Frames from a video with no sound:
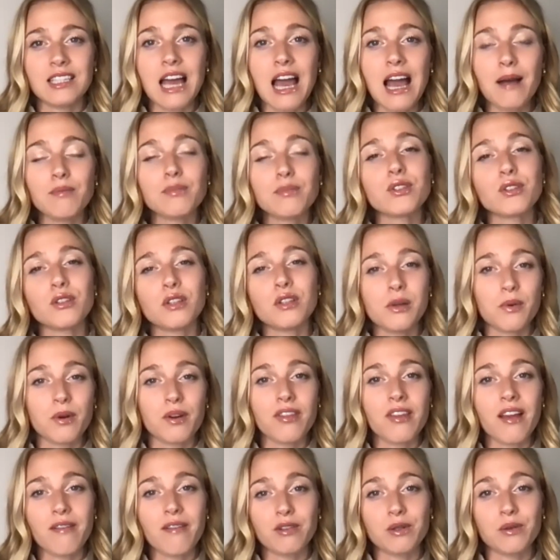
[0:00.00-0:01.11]
absolutely worth
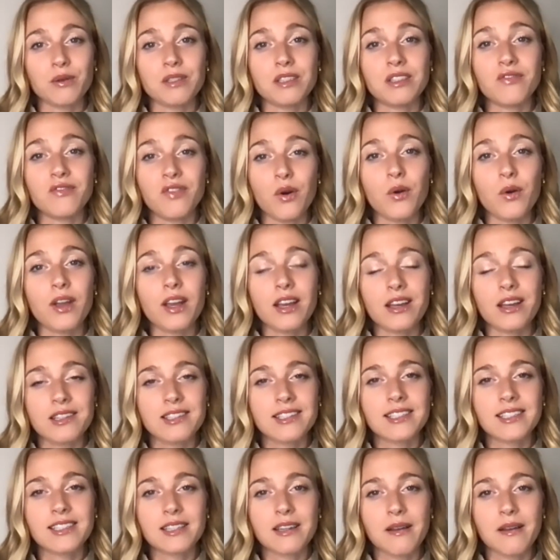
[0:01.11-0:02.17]
everyone's focus.